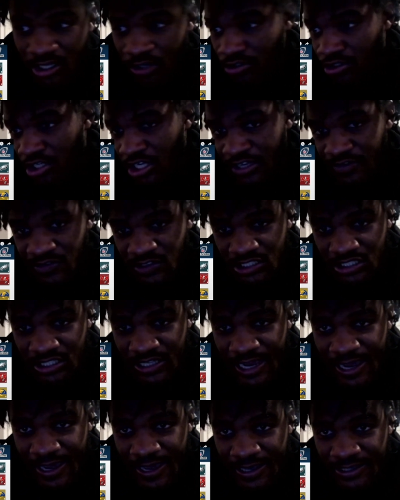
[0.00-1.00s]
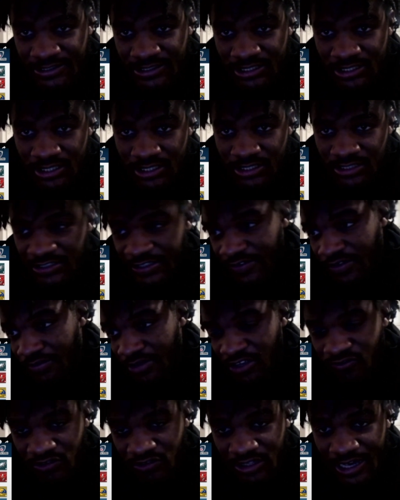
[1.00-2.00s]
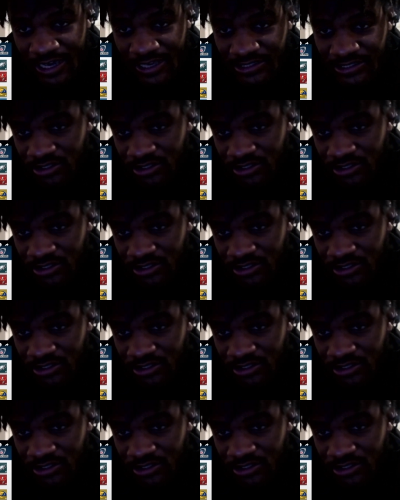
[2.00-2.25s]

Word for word: I'll do the NFC last. Save the best for last.